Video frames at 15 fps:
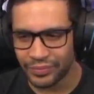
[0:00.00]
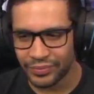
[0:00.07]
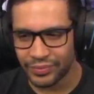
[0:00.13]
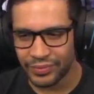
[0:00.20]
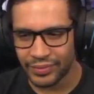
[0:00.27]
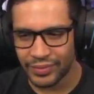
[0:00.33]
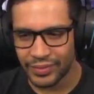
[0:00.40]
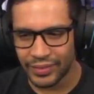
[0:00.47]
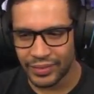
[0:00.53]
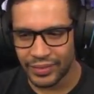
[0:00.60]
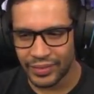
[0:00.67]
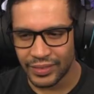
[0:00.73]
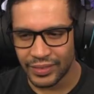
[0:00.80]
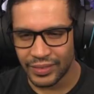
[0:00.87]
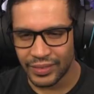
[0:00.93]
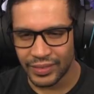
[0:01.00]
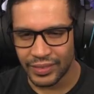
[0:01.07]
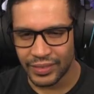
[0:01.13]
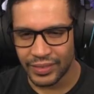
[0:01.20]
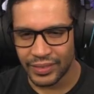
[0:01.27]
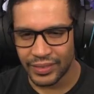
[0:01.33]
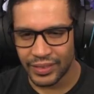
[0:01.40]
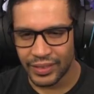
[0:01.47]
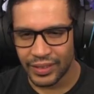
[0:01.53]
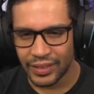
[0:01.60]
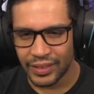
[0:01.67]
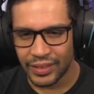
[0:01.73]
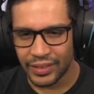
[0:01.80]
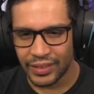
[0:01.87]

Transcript: (silence)